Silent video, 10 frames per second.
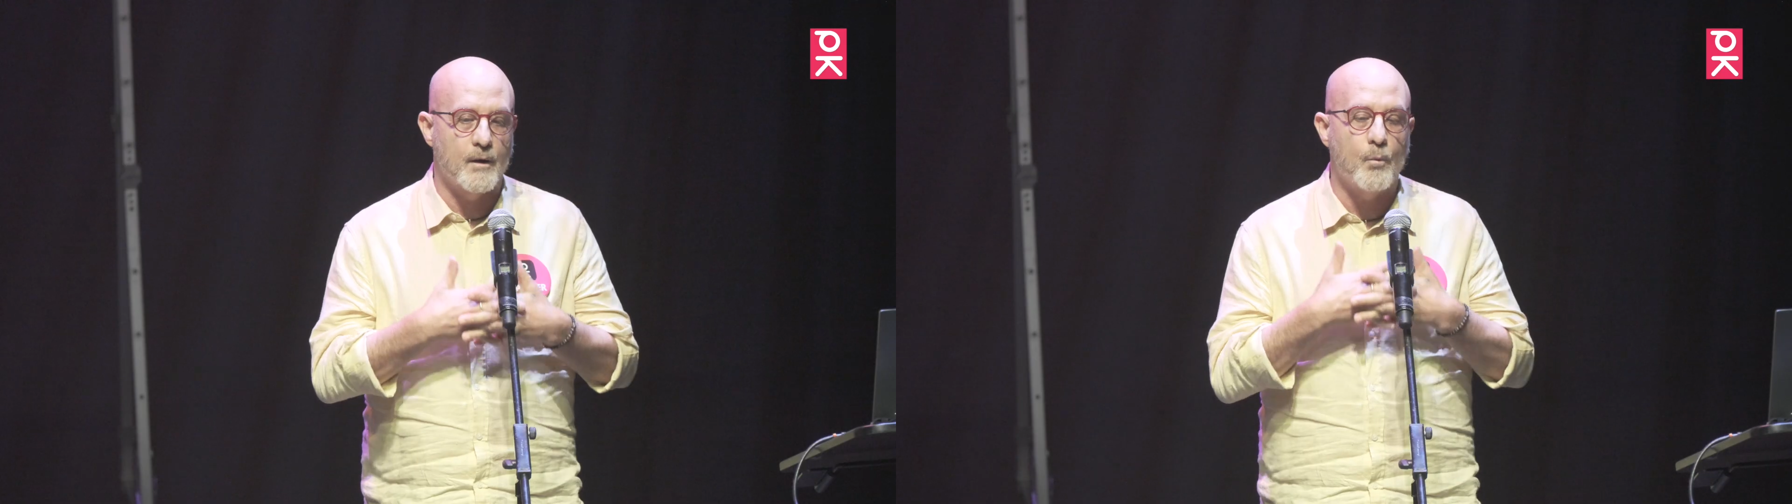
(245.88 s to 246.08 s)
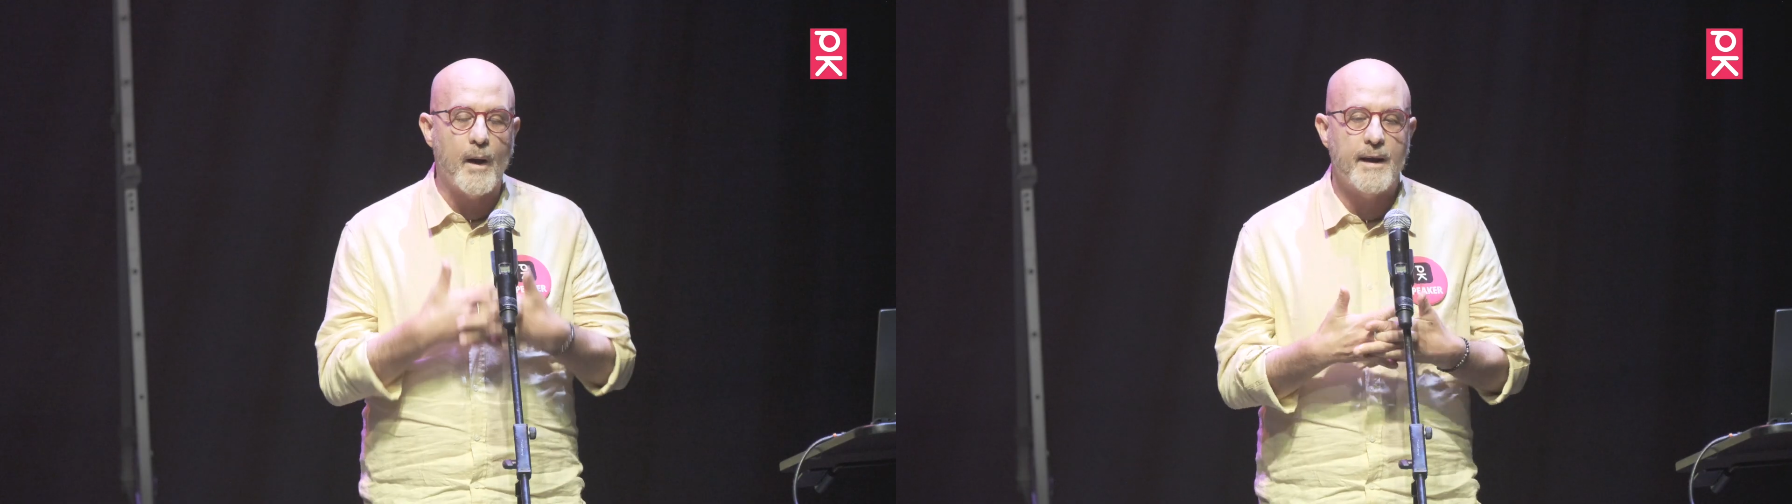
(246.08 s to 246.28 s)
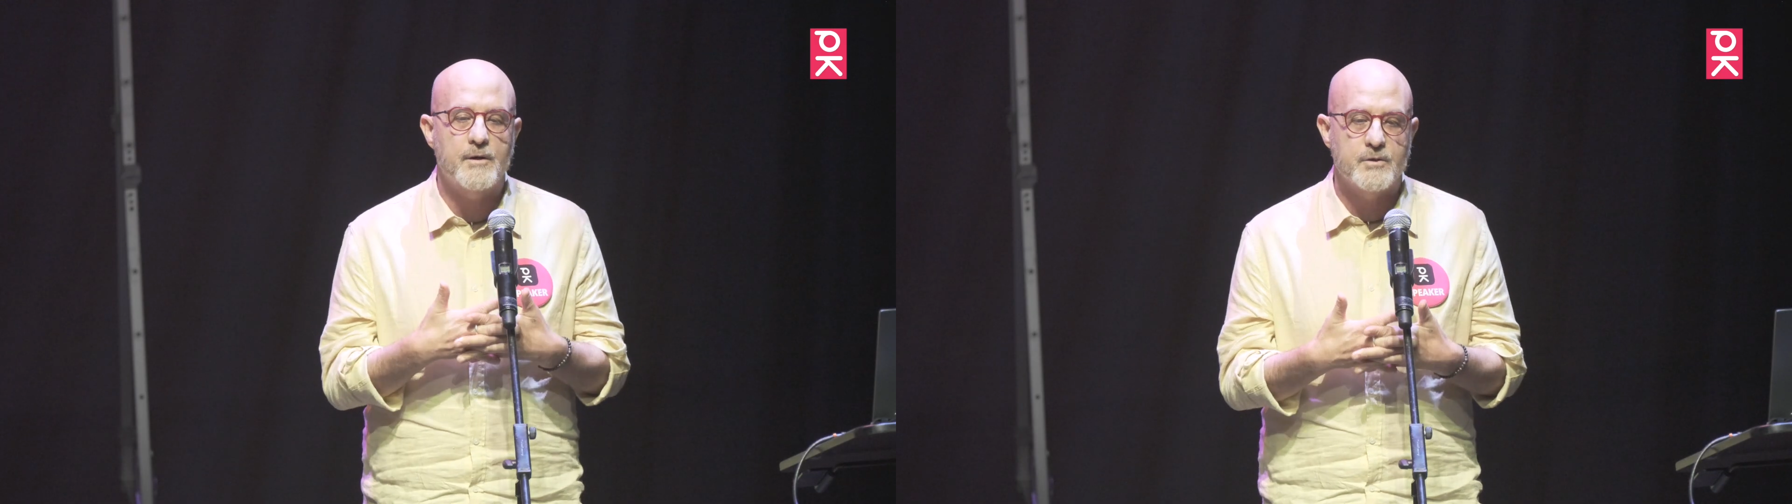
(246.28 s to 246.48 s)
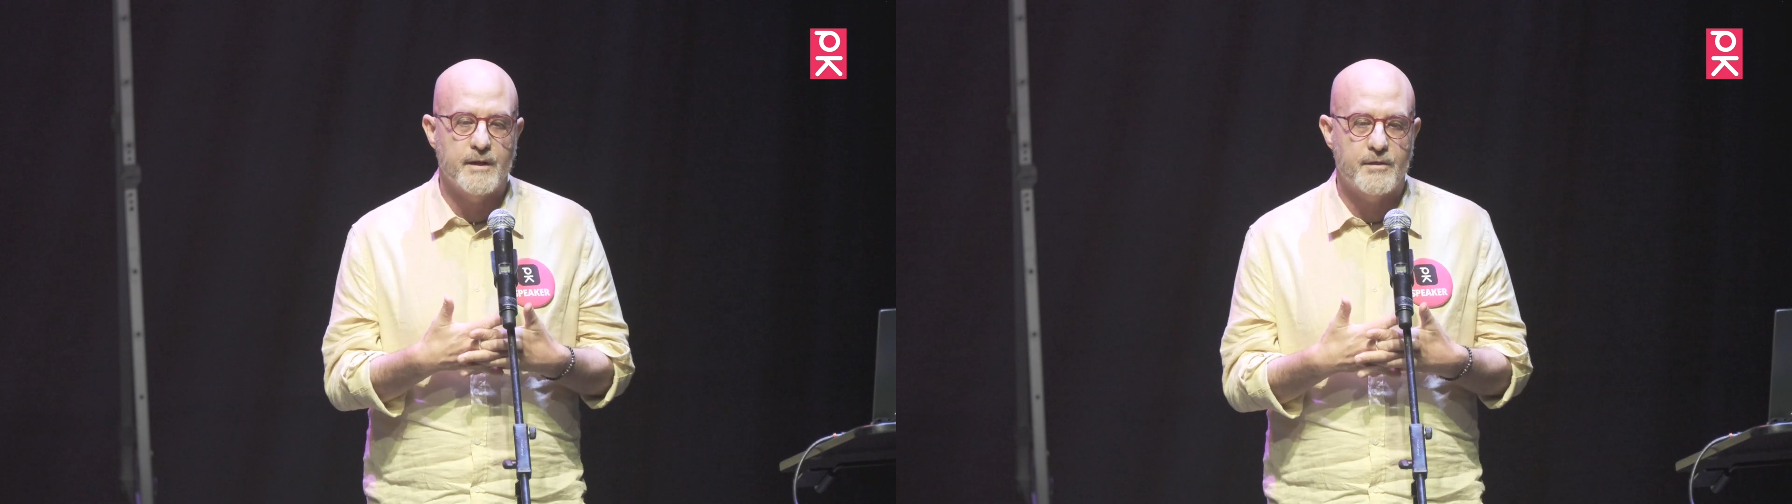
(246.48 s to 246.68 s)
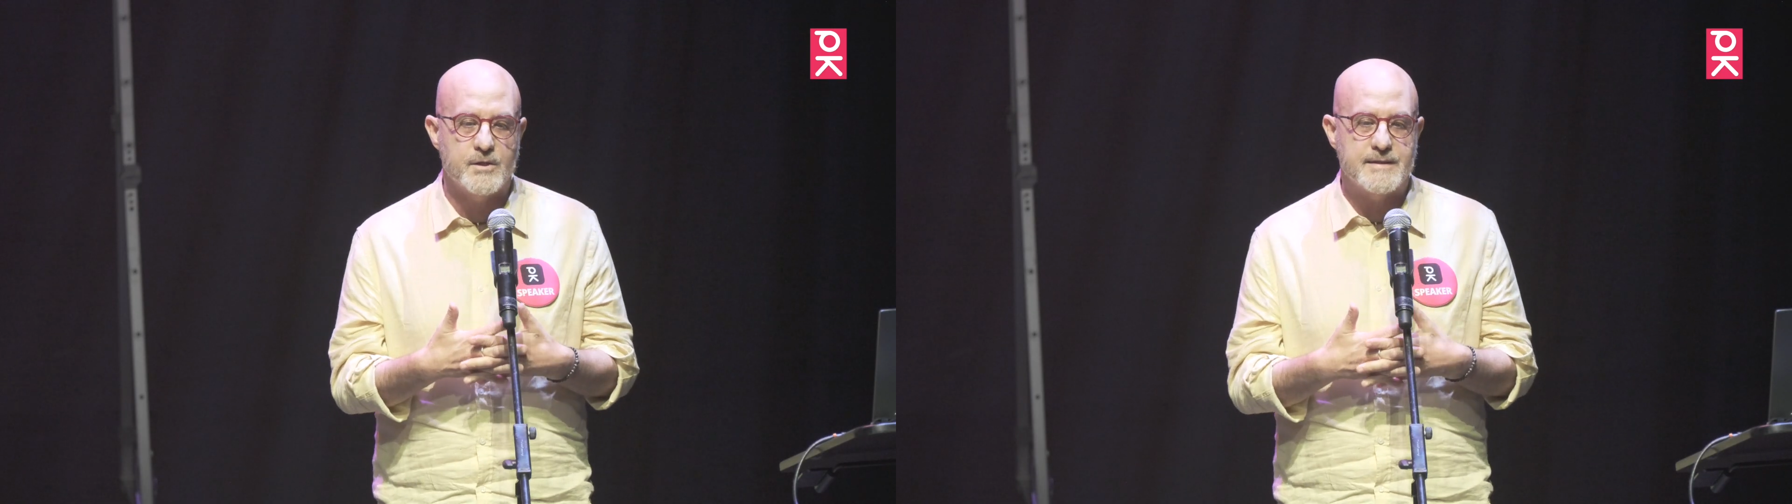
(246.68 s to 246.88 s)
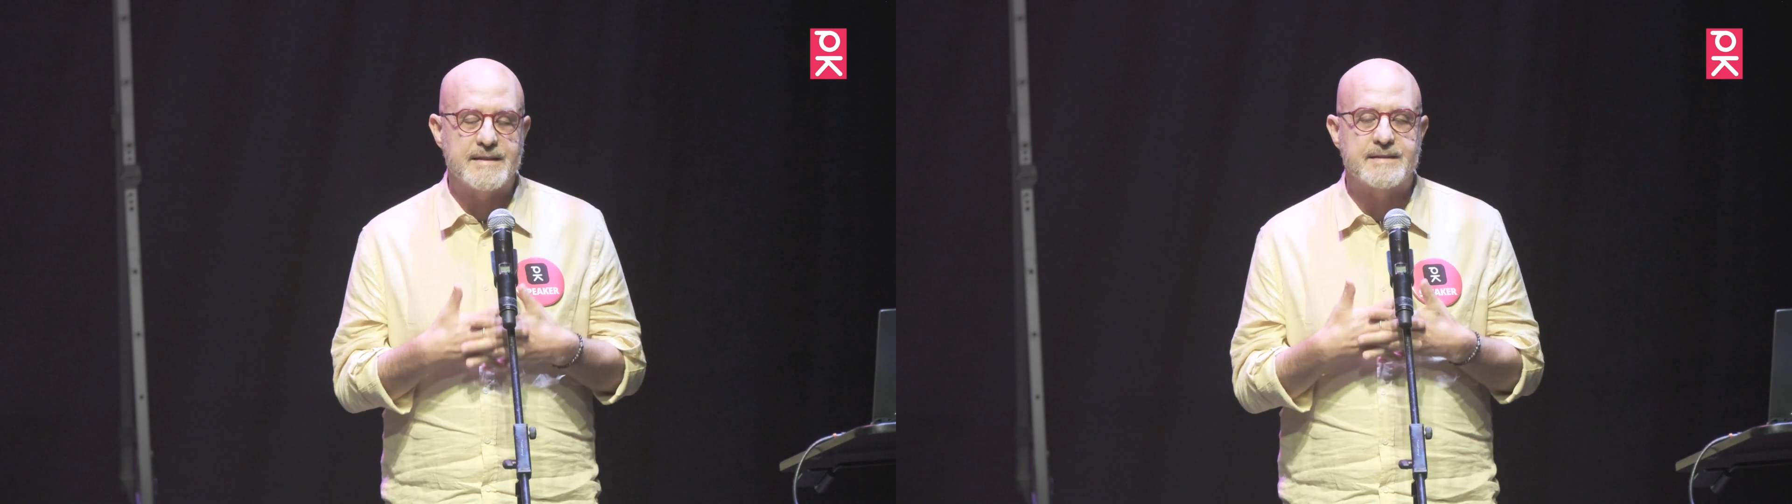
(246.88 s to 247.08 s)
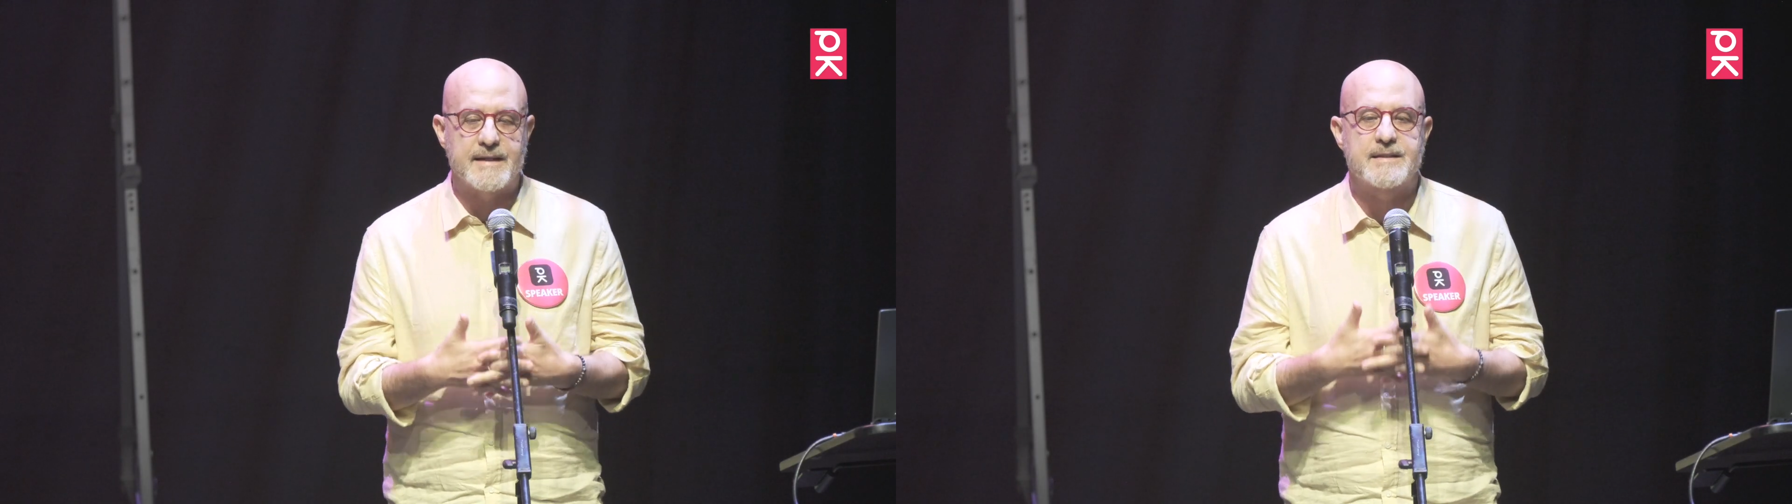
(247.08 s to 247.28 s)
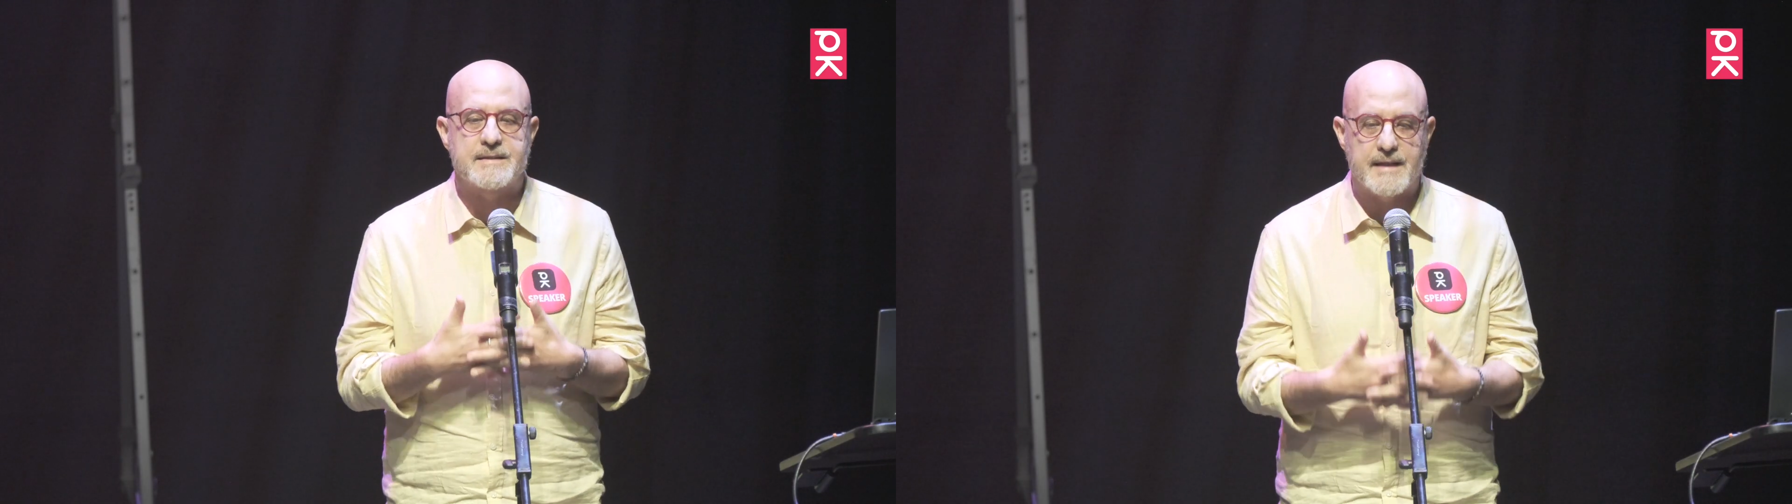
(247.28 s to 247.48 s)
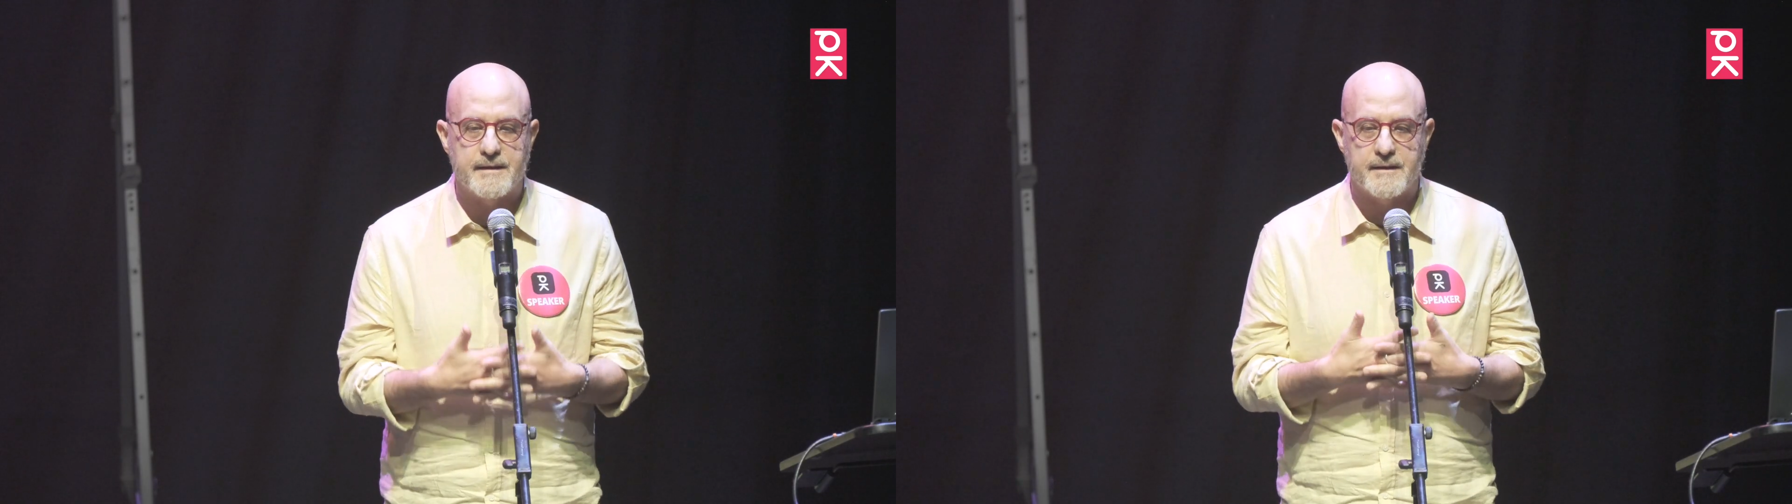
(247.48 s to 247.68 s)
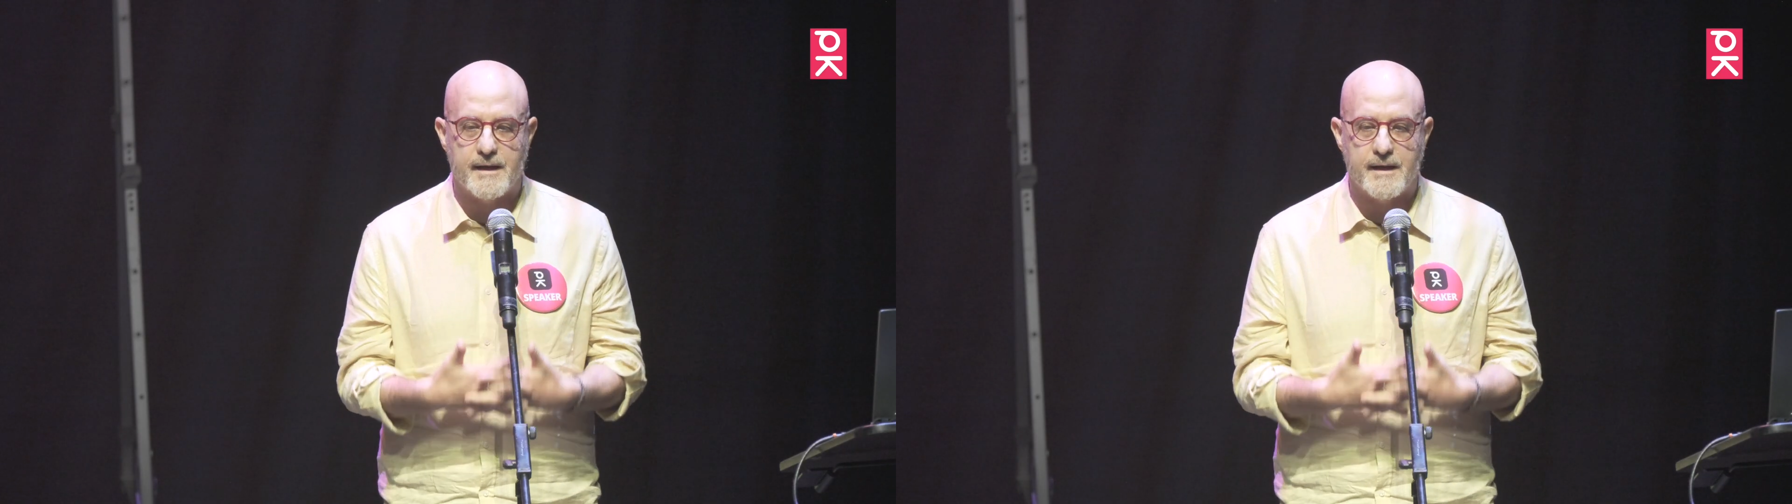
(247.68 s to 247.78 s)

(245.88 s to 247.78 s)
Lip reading: 136-ton